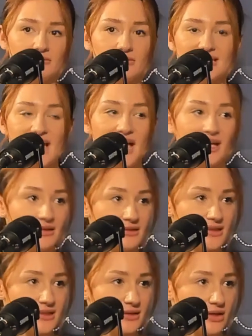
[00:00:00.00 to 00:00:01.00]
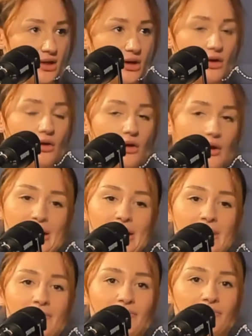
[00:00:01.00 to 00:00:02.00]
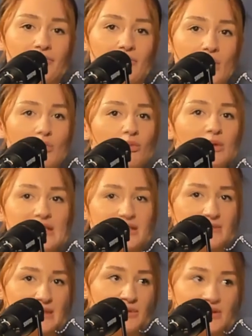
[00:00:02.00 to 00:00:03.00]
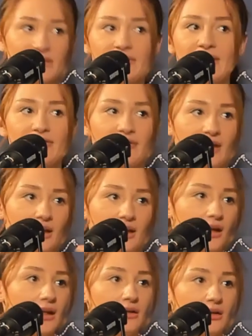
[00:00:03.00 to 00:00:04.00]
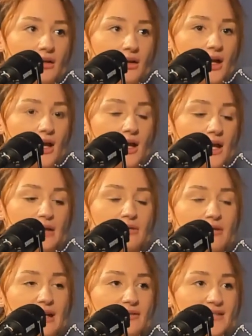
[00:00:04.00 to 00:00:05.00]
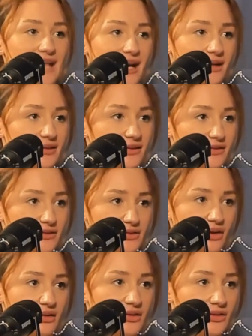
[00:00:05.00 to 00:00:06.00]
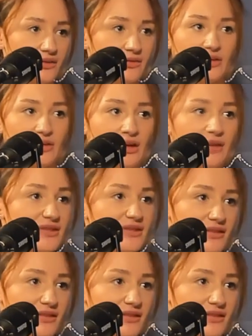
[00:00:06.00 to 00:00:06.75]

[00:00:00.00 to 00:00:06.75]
signs, we did some samples the other day for like little engraved tags for dogs. Funny enough, it's on